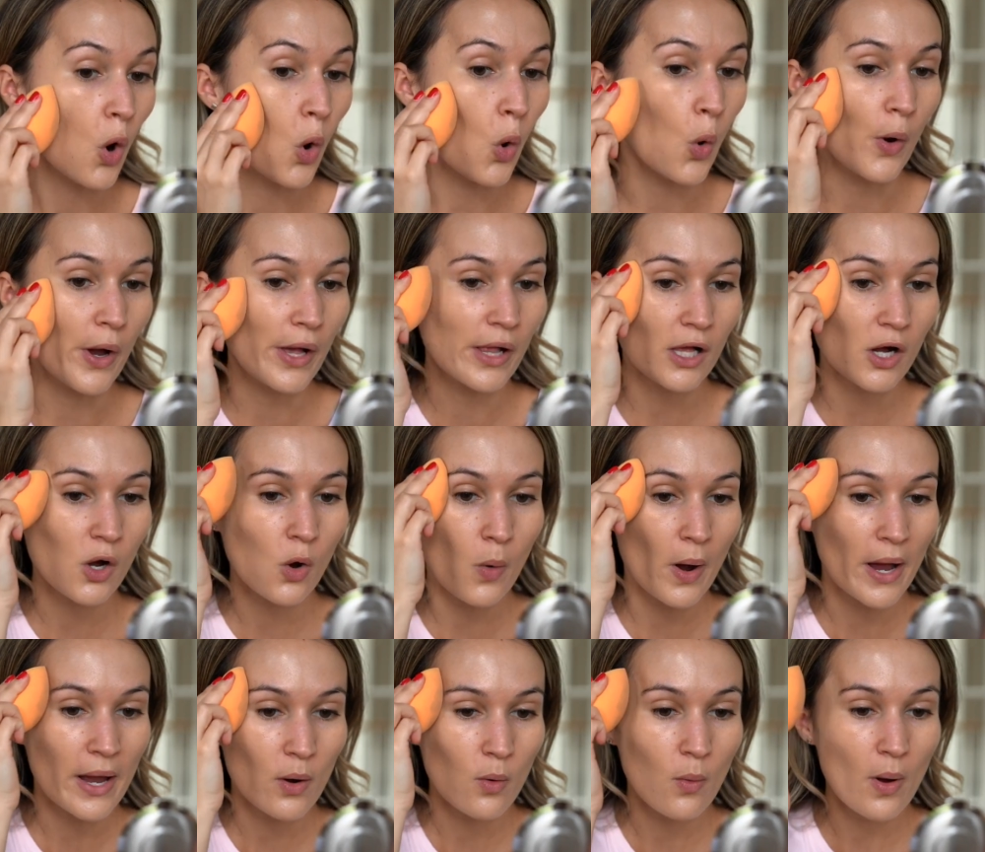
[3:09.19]
oil
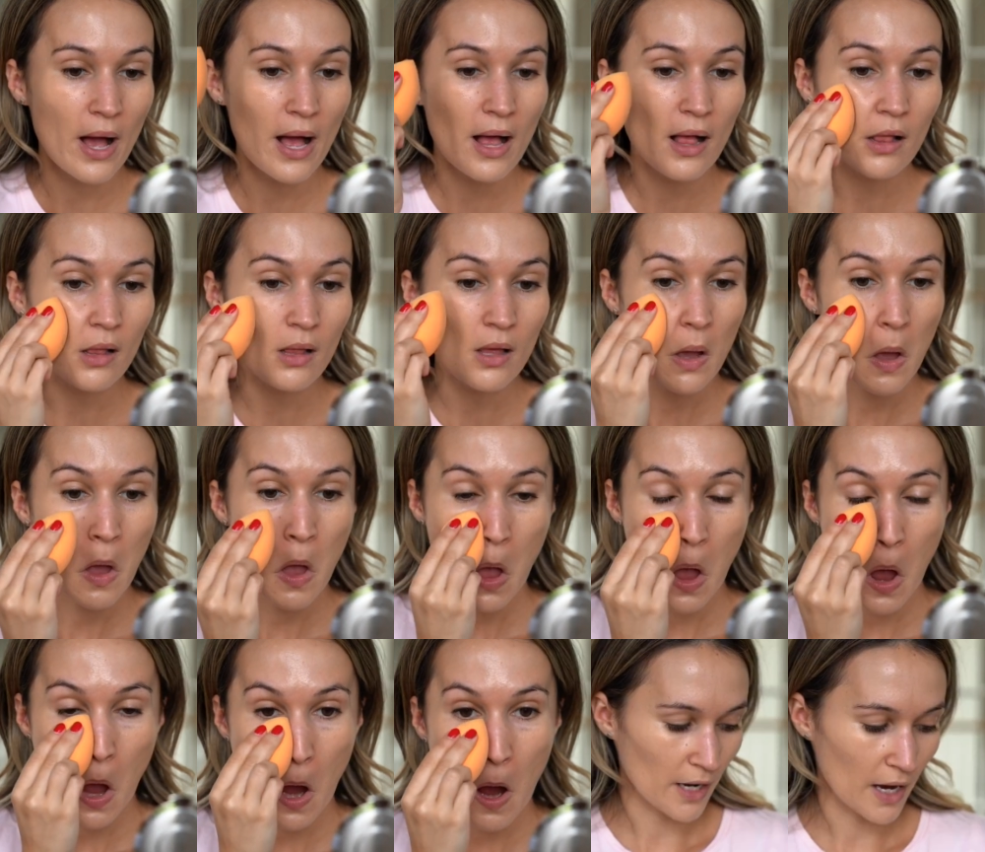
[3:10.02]
quite well.
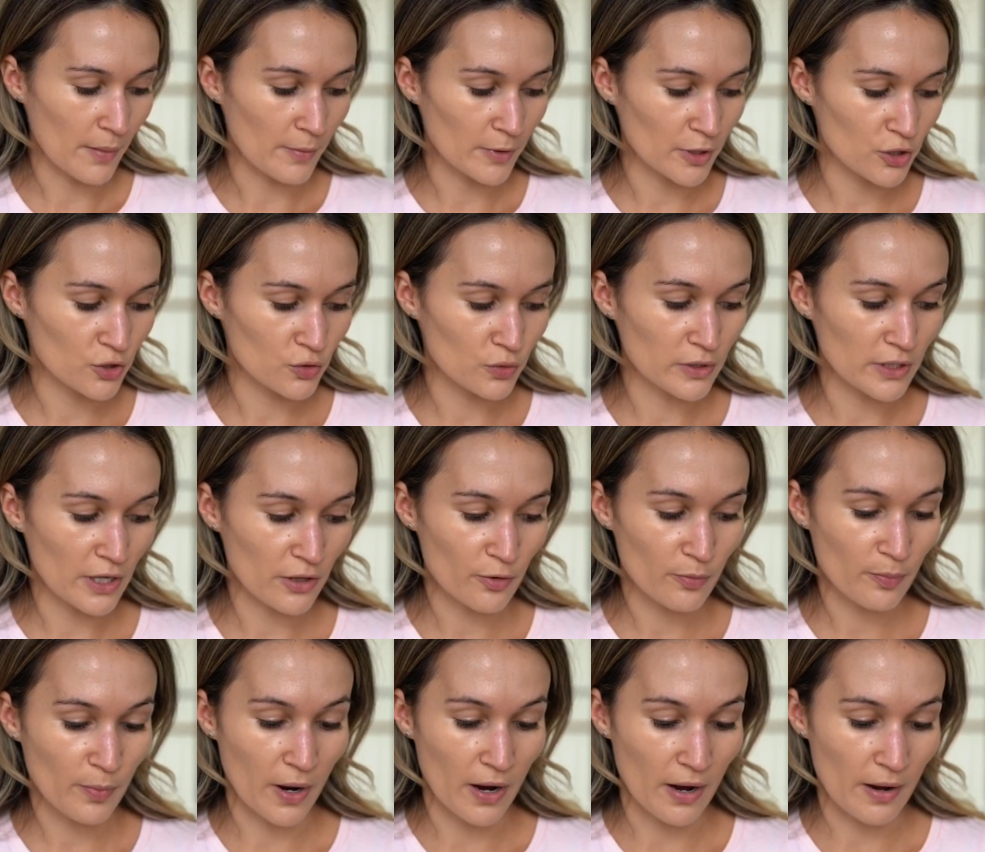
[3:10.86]
I'm gonna do
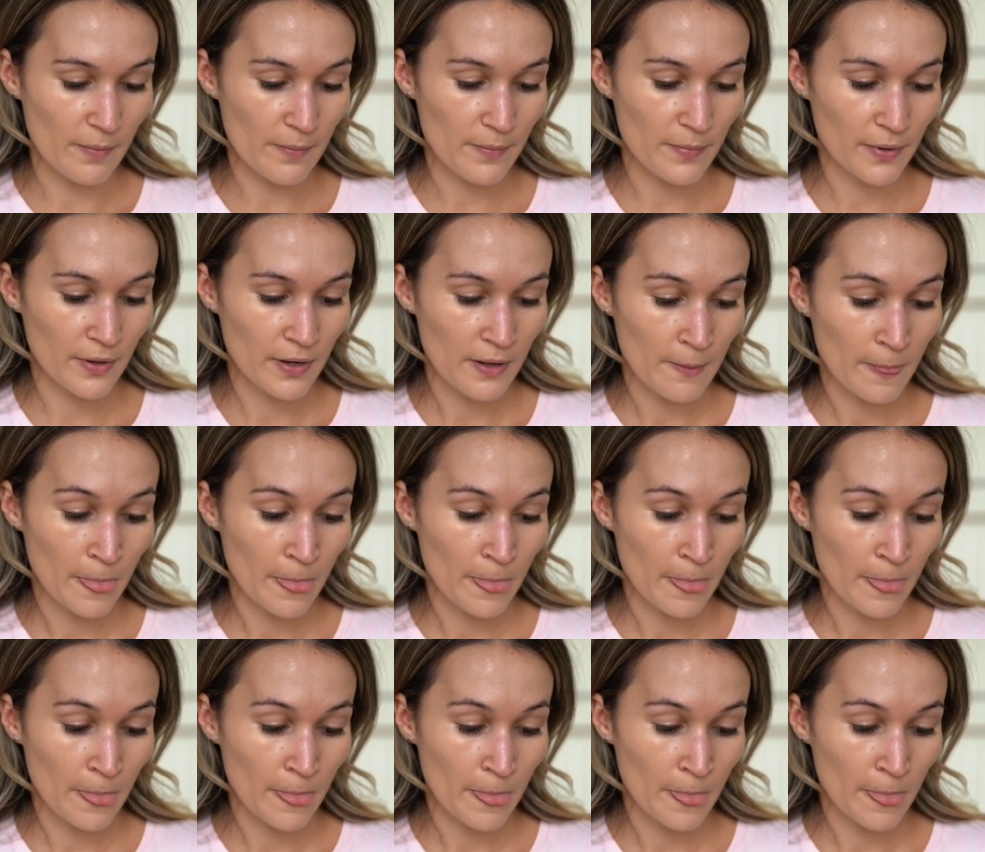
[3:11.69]
another pump.